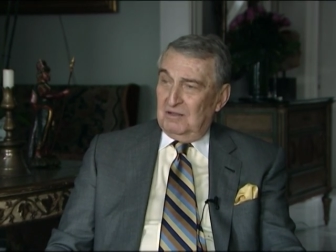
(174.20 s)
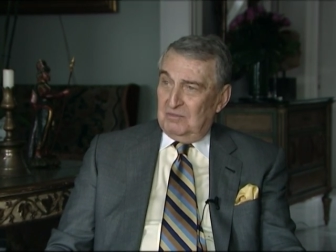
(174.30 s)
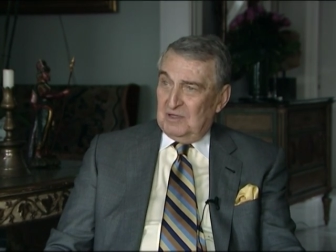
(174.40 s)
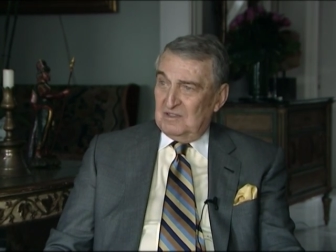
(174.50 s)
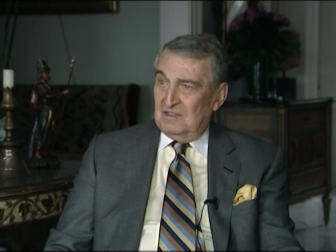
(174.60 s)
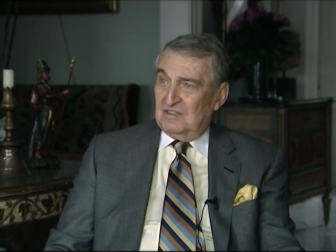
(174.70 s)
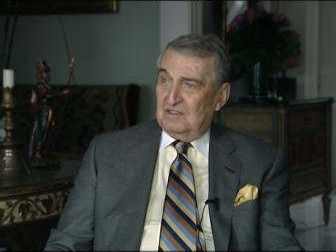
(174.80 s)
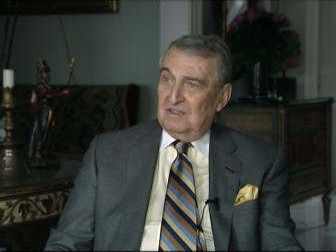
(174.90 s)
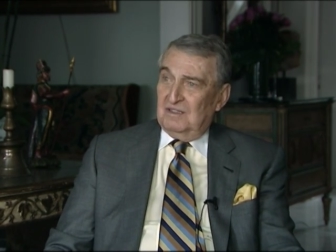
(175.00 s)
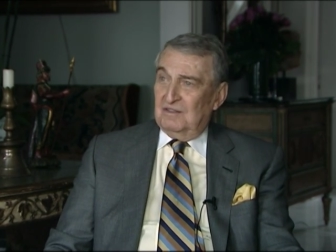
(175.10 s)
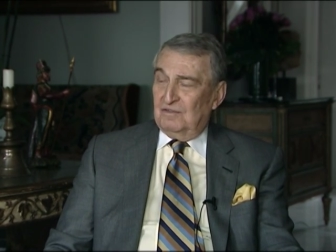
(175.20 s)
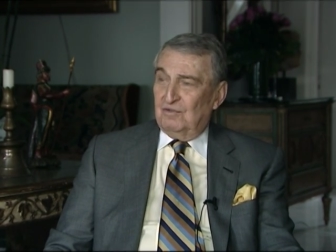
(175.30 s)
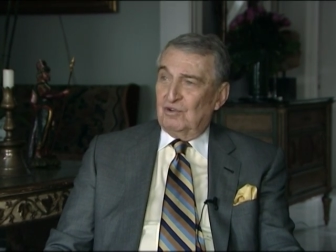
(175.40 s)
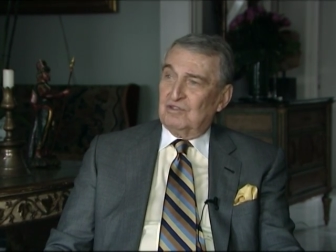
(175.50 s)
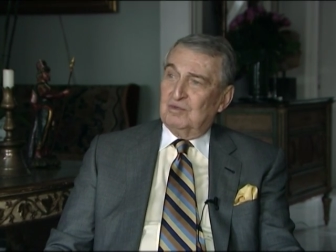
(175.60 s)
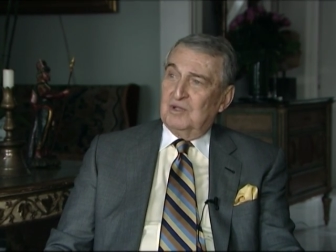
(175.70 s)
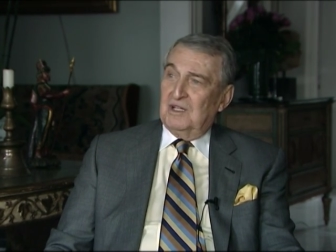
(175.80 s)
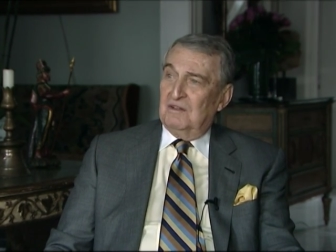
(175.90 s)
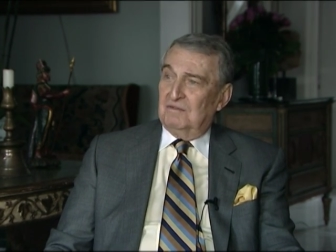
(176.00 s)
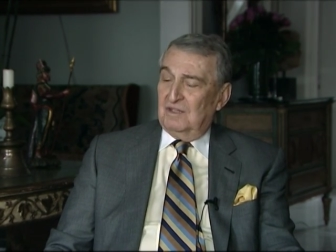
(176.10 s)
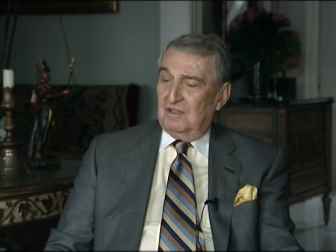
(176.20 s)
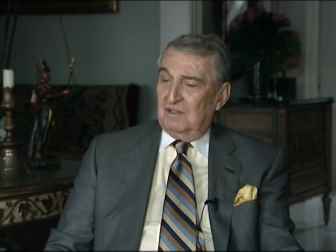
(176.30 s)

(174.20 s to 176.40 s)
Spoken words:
business force, we have